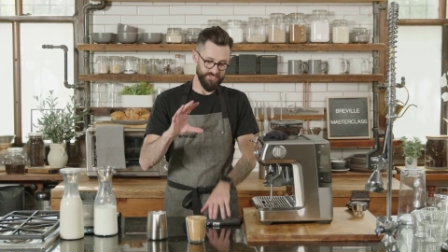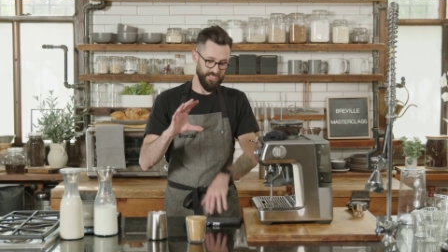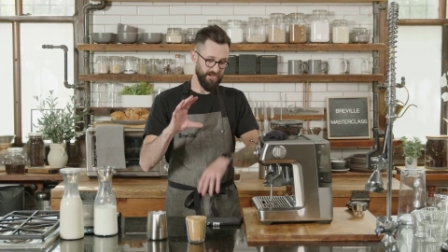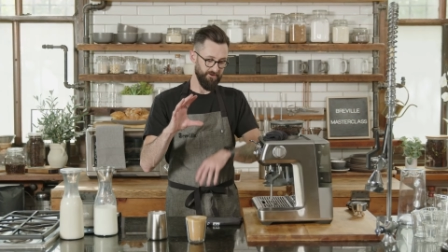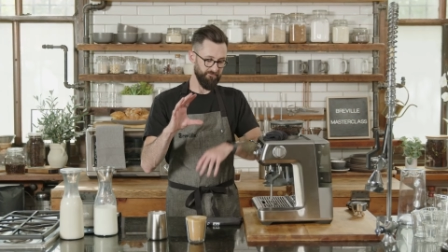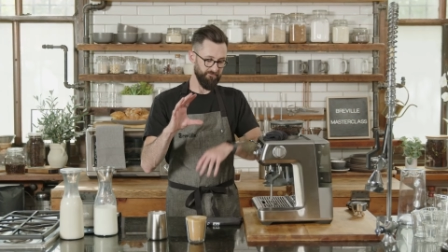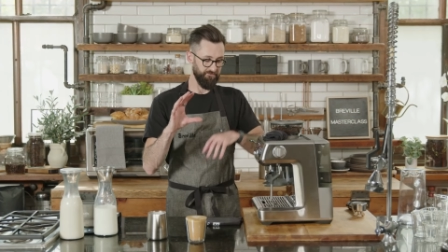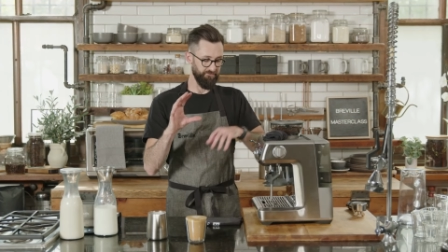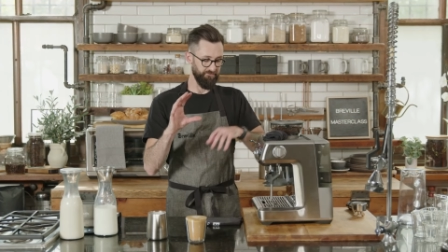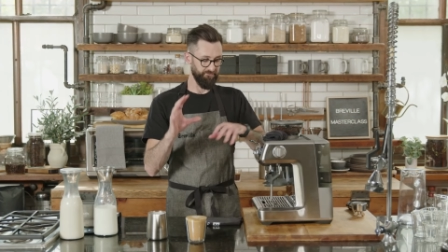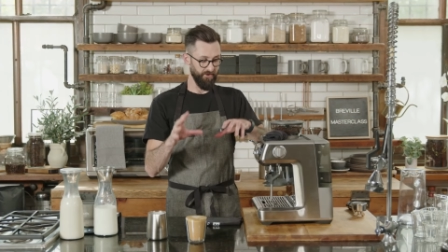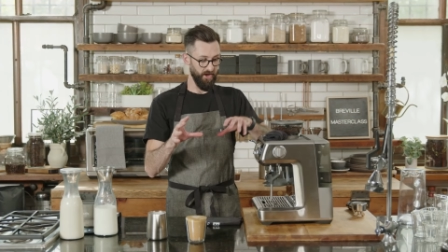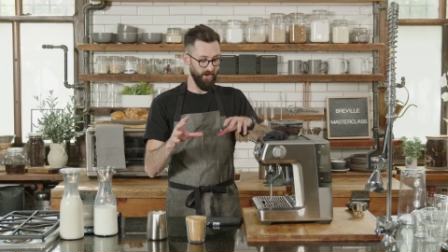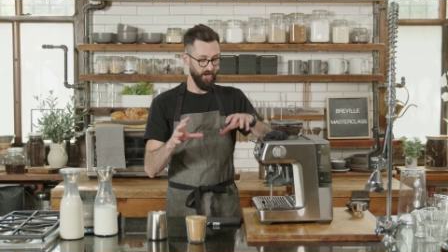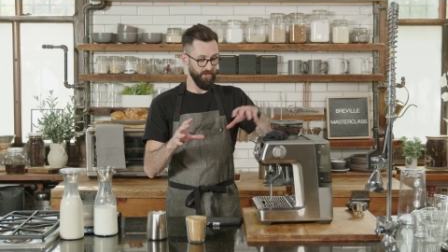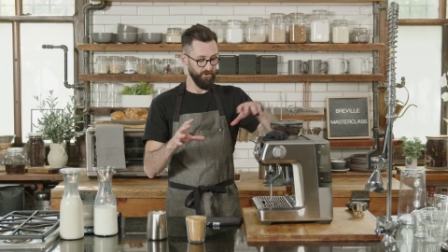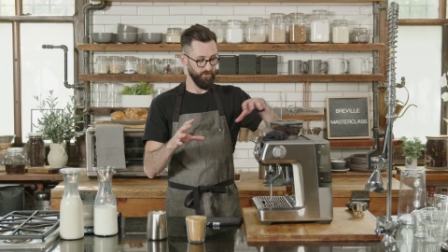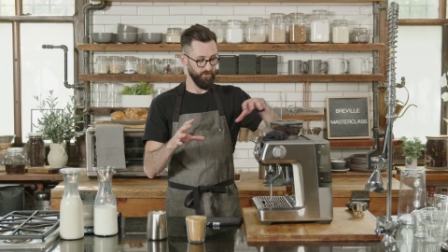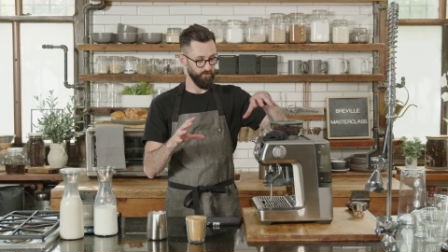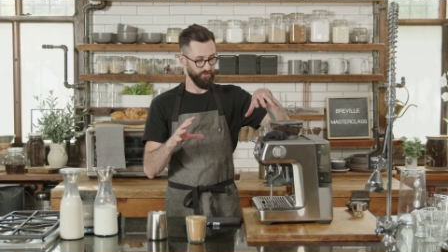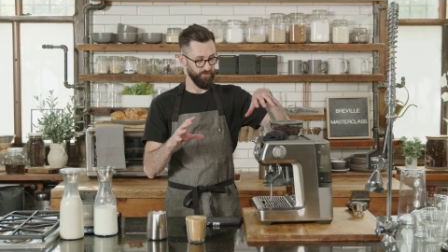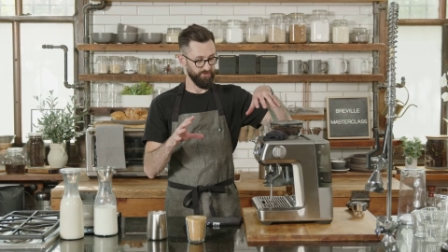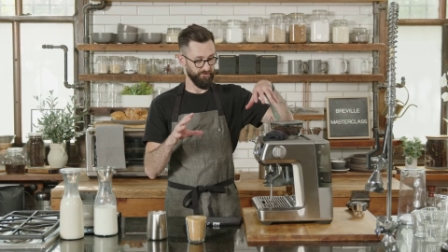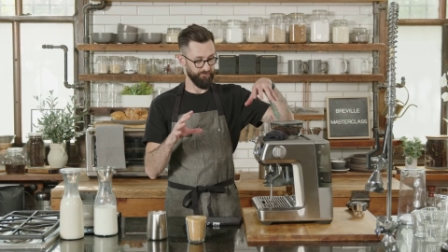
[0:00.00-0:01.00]
have
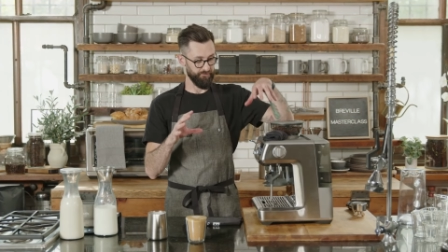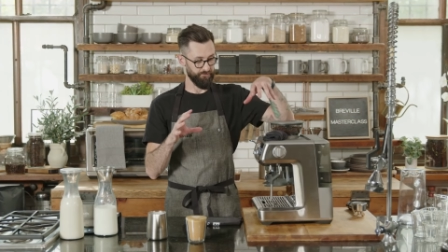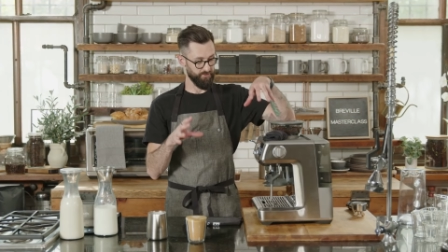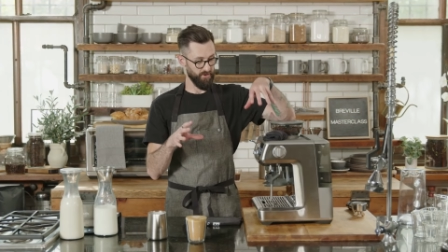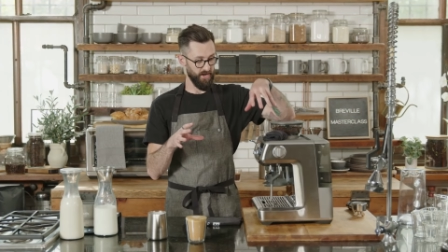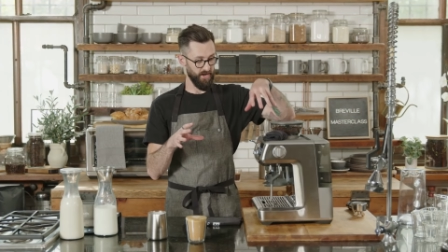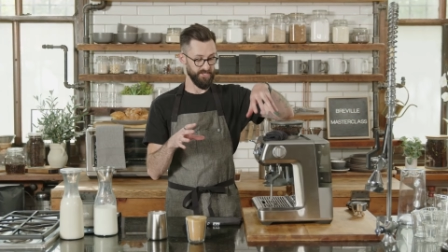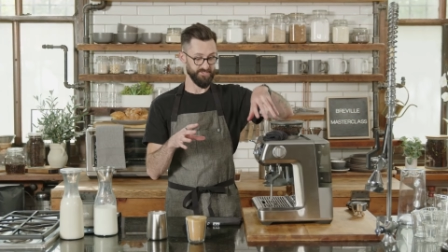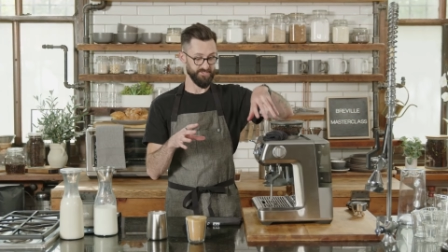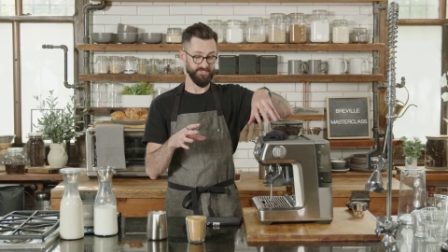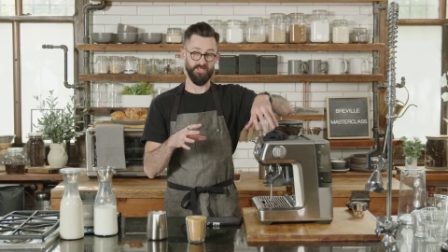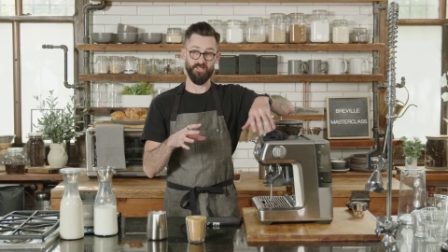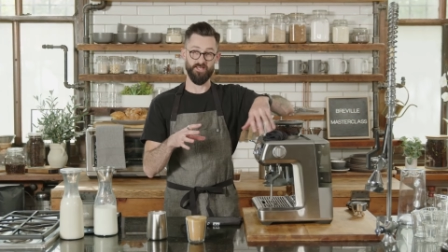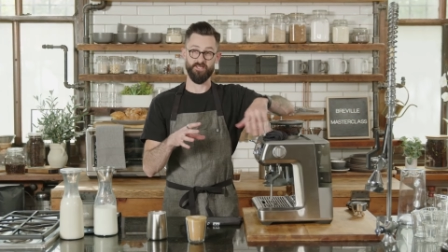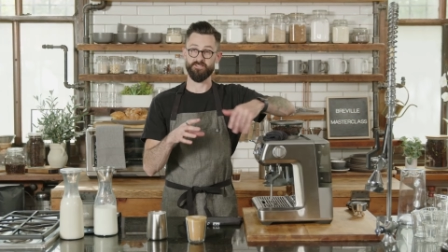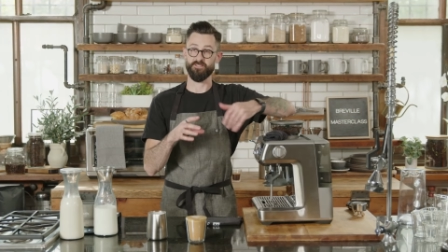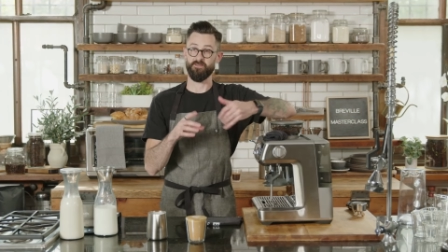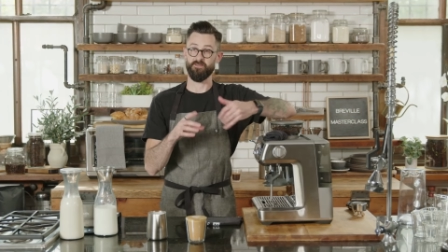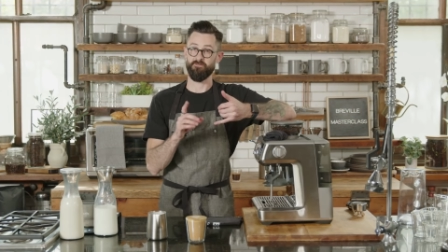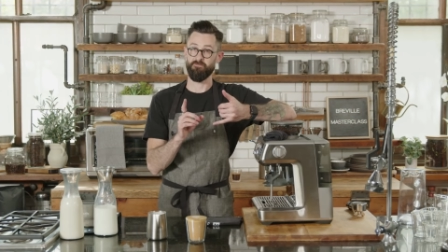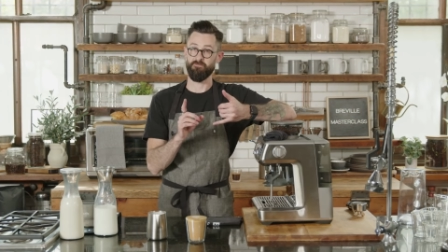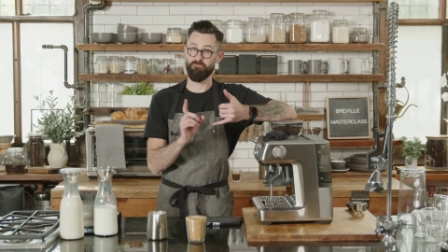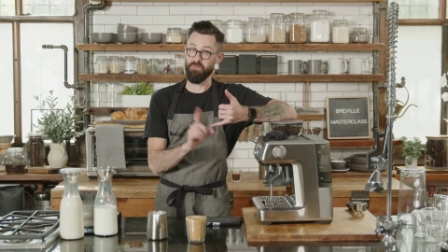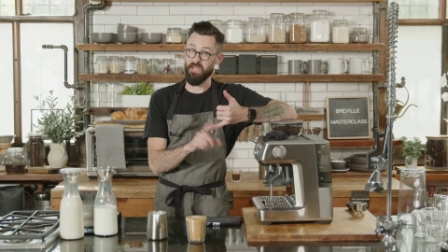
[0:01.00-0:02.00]
fun with the process
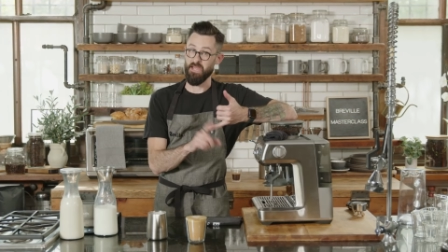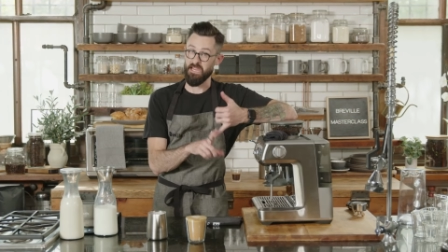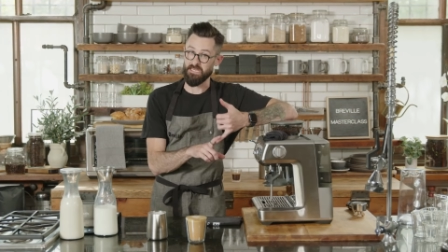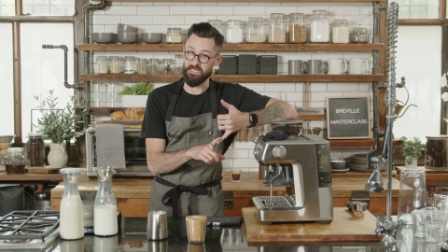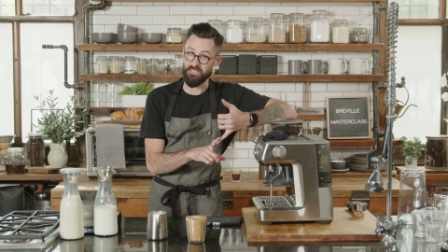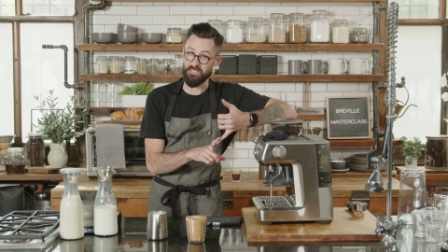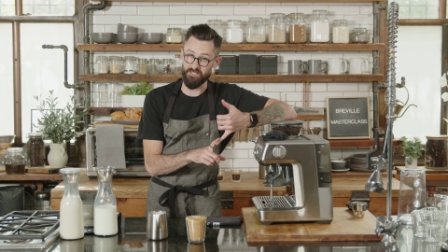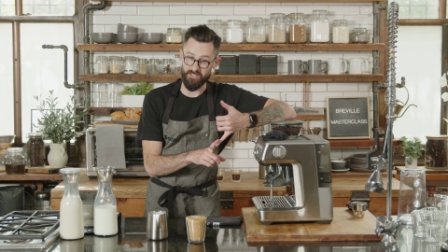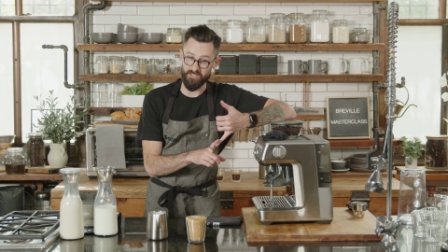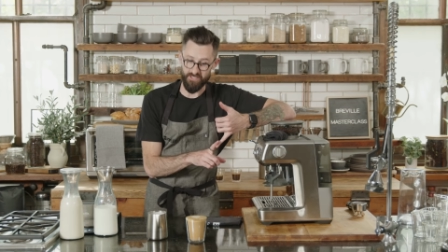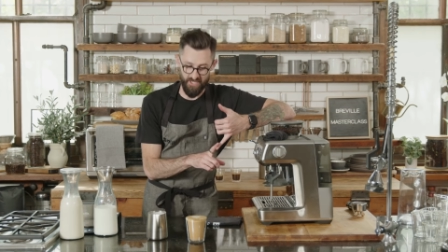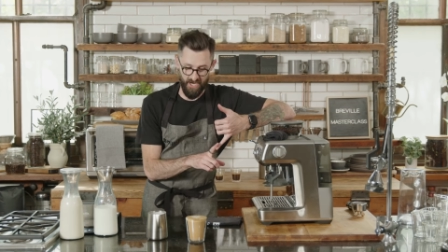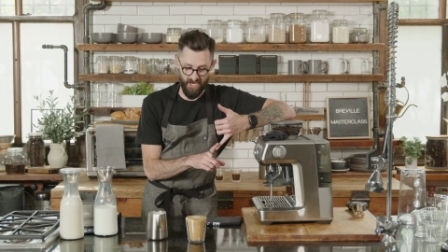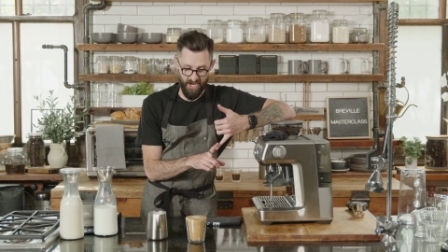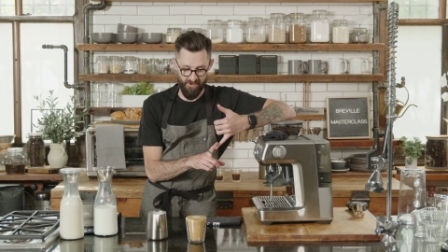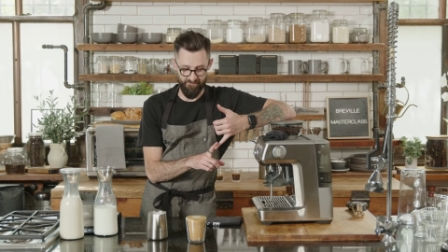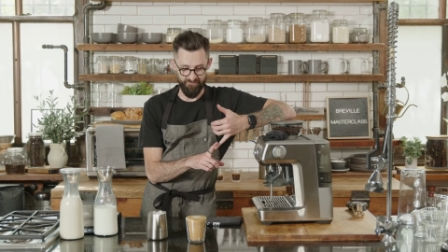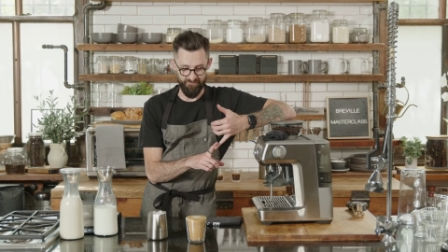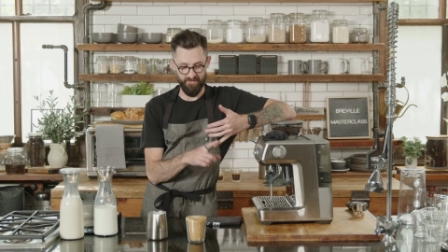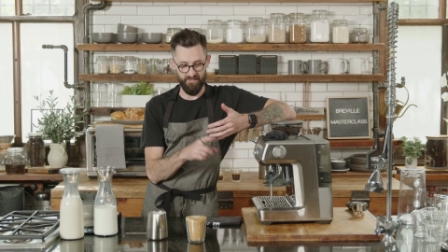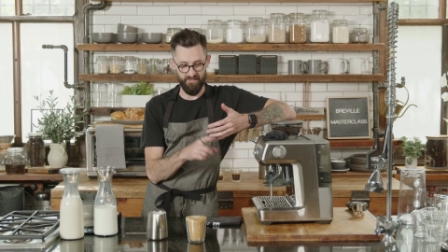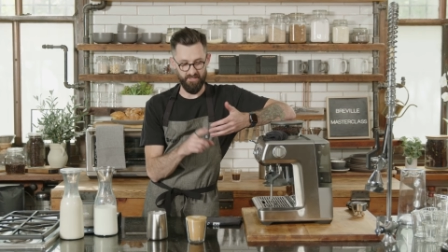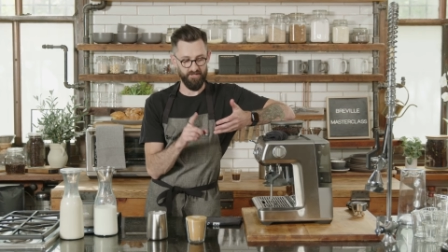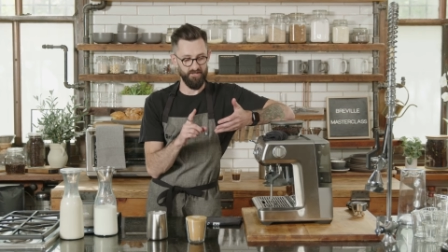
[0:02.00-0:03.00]
of making the
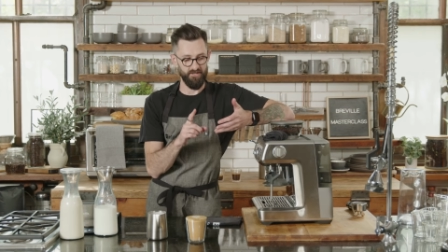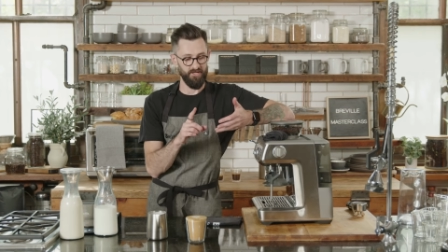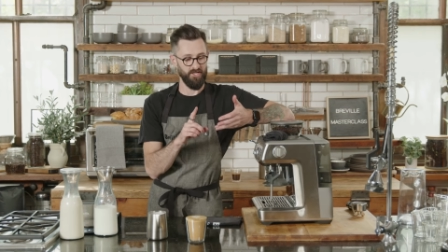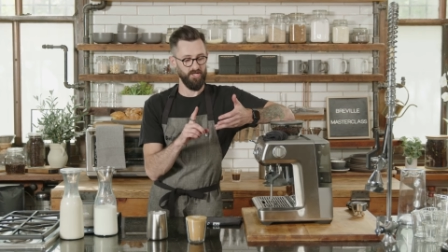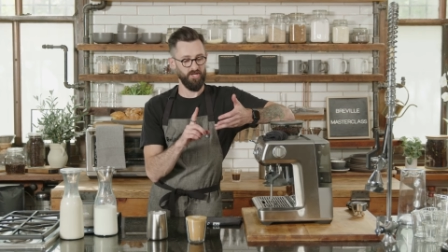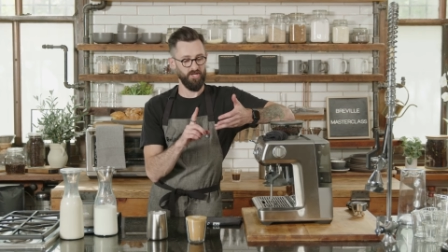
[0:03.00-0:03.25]
coffee,